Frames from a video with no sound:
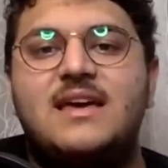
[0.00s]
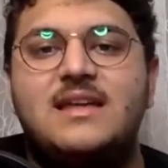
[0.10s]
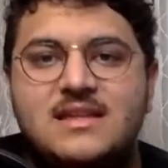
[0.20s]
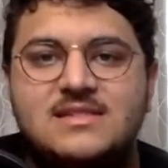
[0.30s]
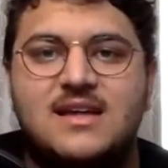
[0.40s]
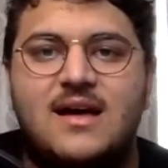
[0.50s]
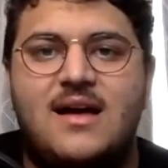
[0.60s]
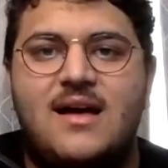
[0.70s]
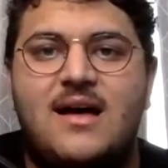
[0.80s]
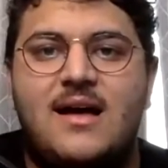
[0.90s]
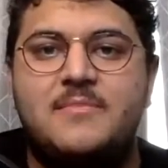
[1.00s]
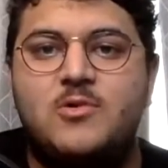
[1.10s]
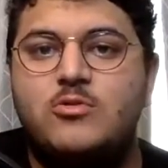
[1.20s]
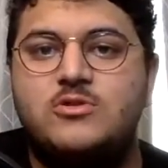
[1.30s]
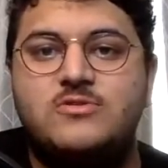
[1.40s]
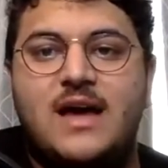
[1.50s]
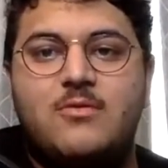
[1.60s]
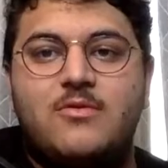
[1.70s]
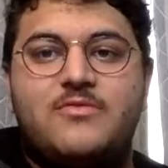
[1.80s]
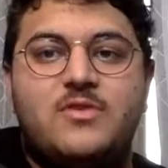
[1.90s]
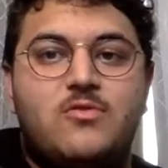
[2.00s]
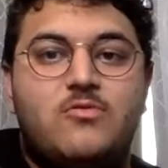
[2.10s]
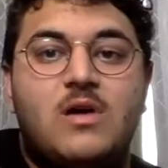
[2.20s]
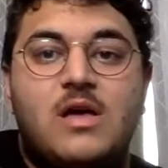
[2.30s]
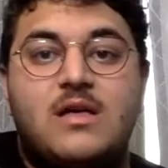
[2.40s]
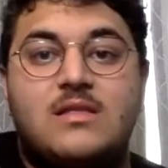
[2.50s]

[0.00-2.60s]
ladies. I'm going to now review